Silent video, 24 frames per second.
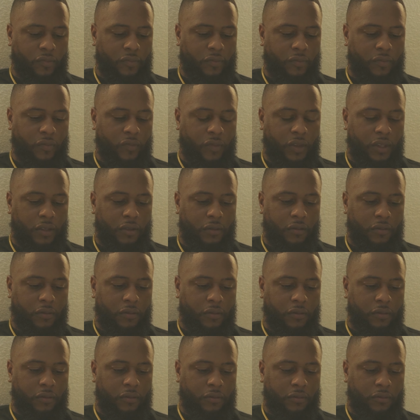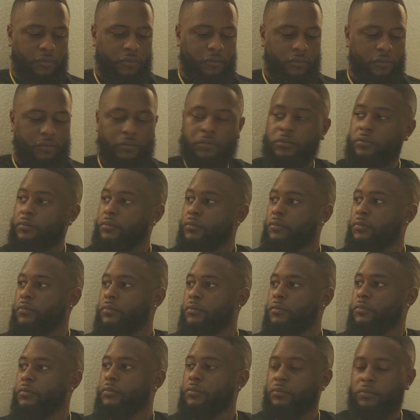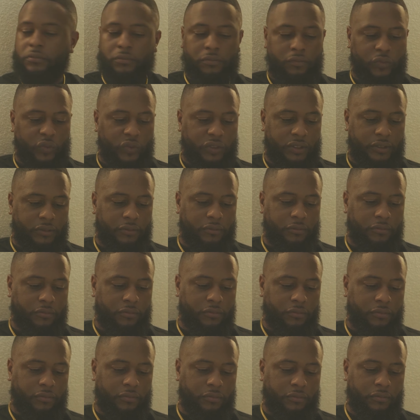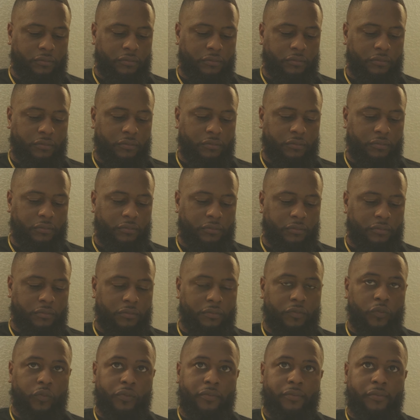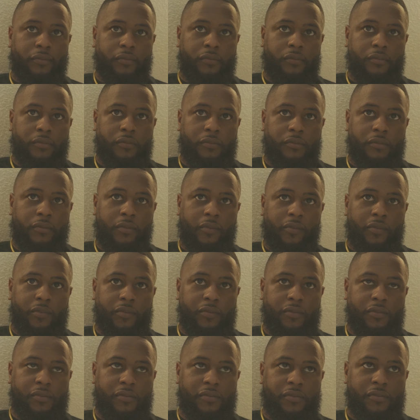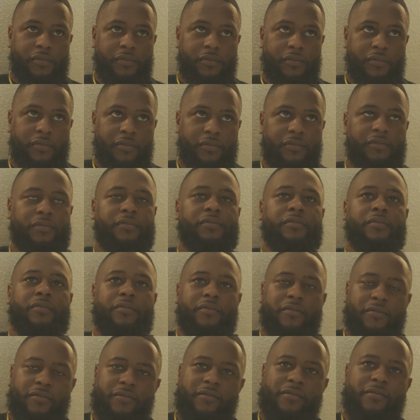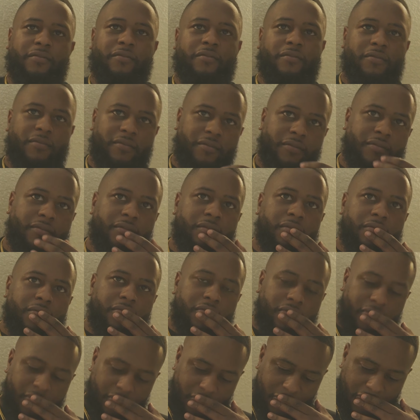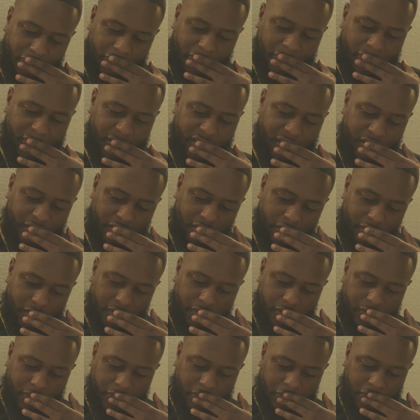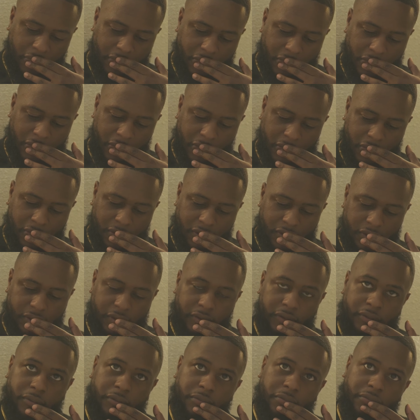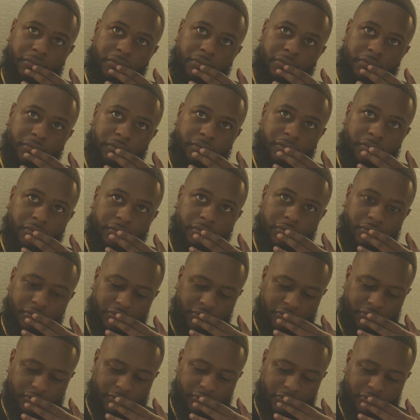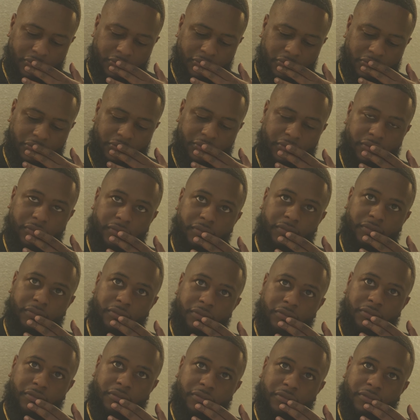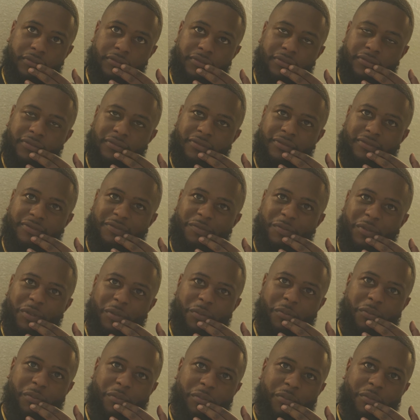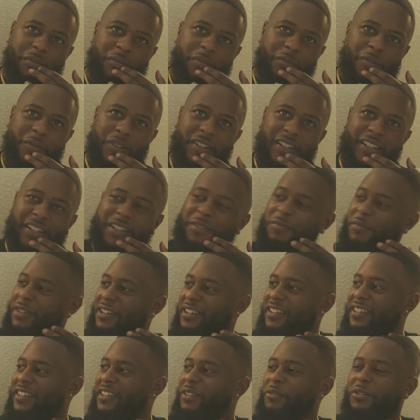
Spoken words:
it was more of a highlight of mental health awareness, and you've mentioned it a few times. I've been listening. You've mentioned it a few times of